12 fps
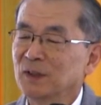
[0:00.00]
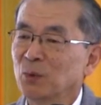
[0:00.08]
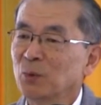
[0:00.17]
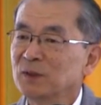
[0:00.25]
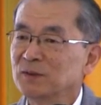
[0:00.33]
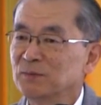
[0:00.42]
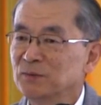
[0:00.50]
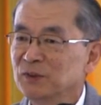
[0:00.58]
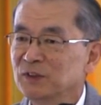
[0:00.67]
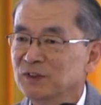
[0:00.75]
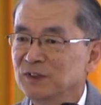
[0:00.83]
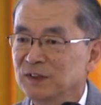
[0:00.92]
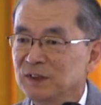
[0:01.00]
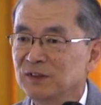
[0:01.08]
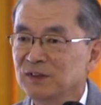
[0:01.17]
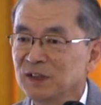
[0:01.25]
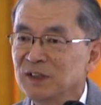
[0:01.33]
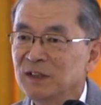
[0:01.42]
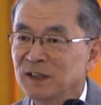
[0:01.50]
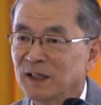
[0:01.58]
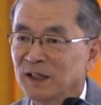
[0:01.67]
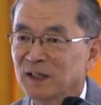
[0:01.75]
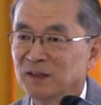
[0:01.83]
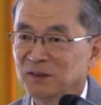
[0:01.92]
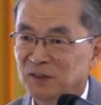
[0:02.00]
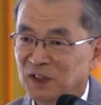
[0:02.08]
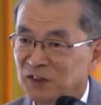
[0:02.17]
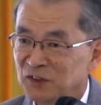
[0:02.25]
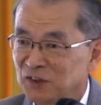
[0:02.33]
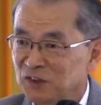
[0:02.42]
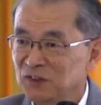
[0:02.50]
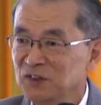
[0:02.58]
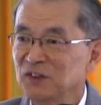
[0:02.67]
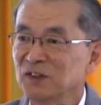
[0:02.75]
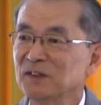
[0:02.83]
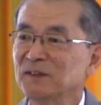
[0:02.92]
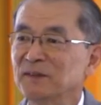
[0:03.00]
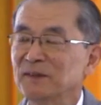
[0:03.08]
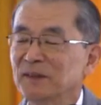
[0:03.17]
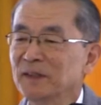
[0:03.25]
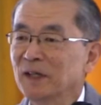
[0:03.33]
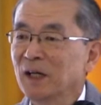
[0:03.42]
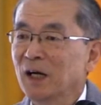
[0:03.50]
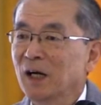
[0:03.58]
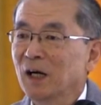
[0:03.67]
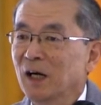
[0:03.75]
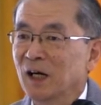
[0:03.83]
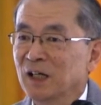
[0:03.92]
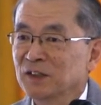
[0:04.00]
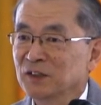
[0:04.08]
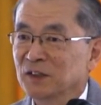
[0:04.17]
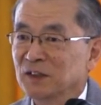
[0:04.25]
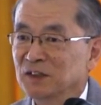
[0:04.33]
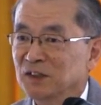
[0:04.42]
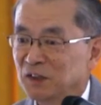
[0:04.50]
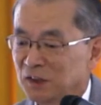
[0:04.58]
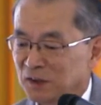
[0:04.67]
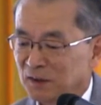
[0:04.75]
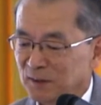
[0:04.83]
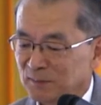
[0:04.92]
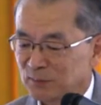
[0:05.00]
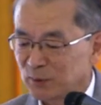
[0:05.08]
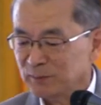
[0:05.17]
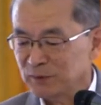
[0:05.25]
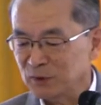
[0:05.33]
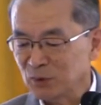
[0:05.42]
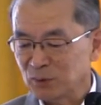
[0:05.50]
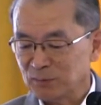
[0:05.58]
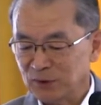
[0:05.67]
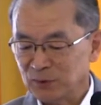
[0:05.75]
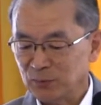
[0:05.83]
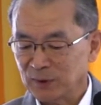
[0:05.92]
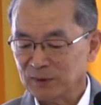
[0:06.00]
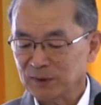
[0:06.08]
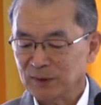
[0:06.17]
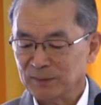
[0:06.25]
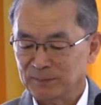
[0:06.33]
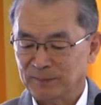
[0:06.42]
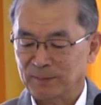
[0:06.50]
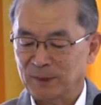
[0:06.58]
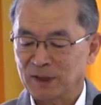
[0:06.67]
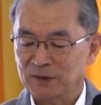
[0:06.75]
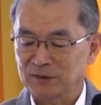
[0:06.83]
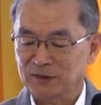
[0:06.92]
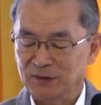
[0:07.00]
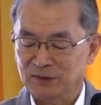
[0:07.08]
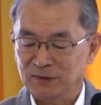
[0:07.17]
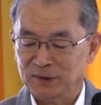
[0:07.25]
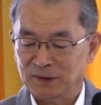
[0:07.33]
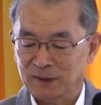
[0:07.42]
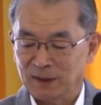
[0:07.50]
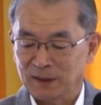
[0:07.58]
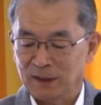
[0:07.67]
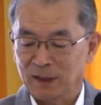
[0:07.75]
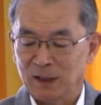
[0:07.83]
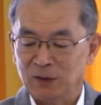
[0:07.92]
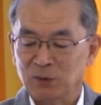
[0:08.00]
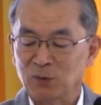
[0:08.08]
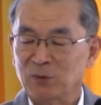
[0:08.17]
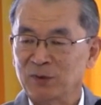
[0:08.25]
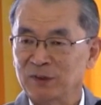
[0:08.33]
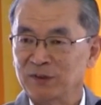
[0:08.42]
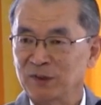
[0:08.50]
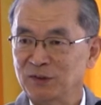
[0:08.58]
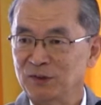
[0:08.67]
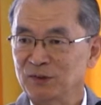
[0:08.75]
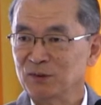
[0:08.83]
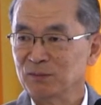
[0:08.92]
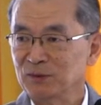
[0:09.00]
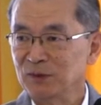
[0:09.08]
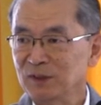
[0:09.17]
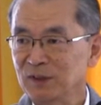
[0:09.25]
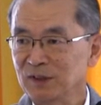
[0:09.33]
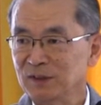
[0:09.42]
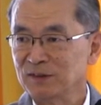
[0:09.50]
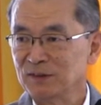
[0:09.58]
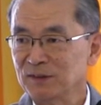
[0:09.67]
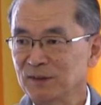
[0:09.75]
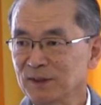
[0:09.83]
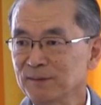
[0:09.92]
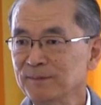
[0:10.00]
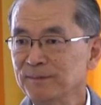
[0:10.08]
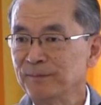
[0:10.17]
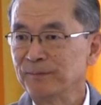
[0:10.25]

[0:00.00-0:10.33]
What British did India? AJ is here, and he probably know very well about the colonization of India at that time.